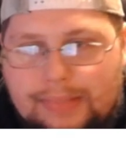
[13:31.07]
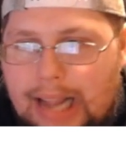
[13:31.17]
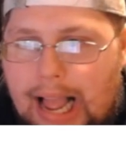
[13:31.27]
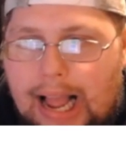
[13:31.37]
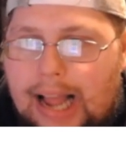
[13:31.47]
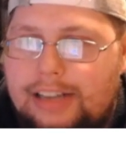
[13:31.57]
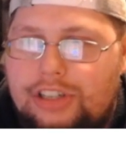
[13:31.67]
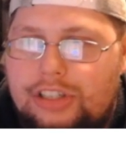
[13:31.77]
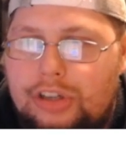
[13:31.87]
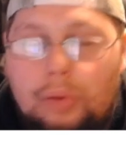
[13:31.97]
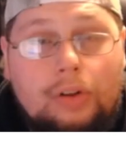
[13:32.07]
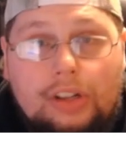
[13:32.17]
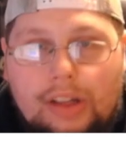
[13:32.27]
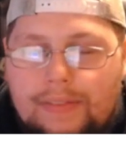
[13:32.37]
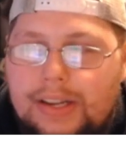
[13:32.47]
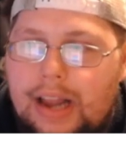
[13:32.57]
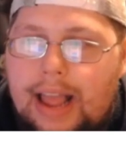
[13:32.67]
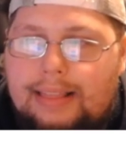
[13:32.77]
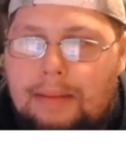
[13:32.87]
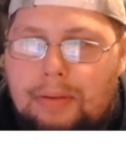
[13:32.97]
I just don't love it
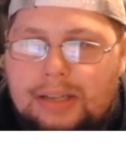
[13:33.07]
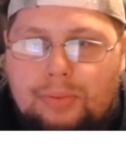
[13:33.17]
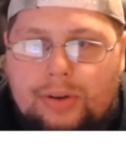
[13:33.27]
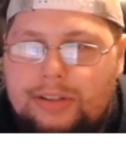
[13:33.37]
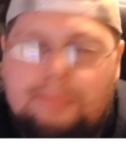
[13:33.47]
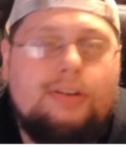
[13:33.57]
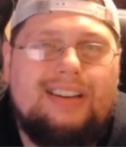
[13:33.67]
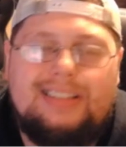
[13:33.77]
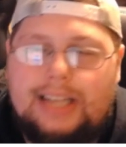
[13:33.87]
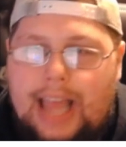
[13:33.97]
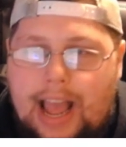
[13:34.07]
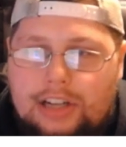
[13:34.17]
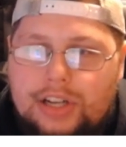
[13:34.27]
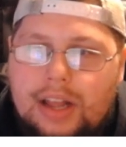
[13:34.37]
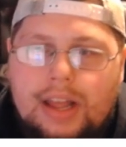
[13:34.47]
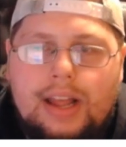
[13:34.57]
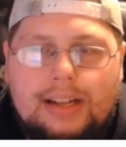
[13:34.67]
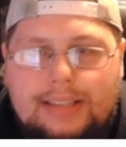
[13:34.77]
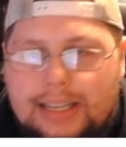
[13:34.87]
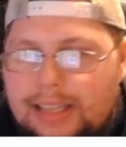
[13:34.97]
at that price point to put it to cash.
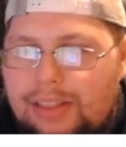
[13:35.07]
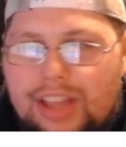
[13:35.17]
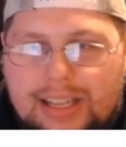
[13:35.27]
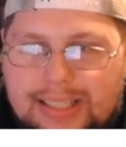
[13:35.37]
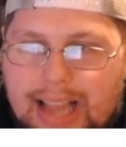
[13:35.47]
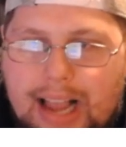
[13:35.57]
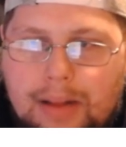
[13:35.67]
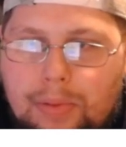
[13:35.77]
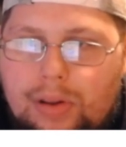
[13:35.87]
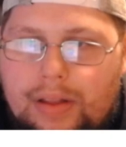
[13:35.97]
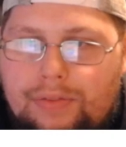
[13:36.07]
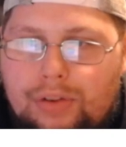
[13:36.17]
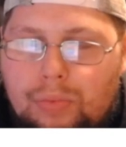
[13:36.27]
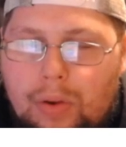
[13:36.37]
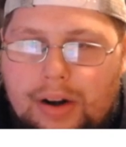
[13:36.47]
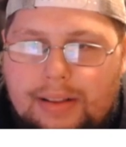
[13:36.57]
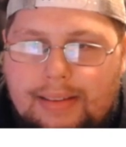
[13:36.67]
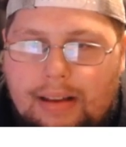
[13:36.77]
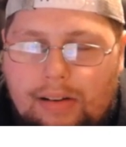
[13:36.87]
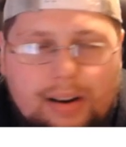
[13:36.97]
Diggs, I think, is stackable if you want to
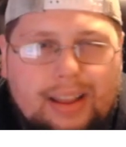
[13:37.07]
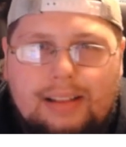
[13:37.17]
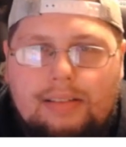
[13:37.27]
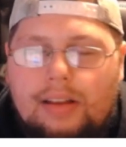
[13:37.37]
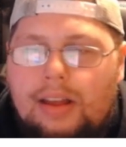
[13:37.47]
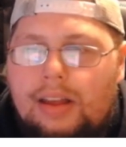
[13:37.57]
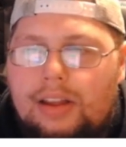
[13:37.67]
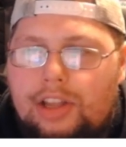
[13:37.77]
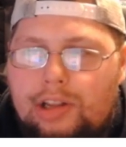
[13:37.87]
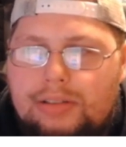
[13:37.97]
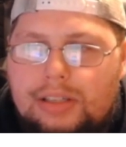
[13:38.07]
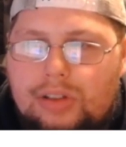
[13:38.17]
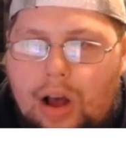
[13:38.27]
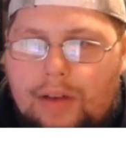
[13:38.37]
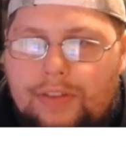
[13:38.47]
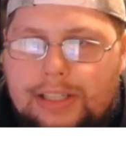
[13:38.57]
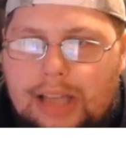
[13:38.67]
target Houston's offense.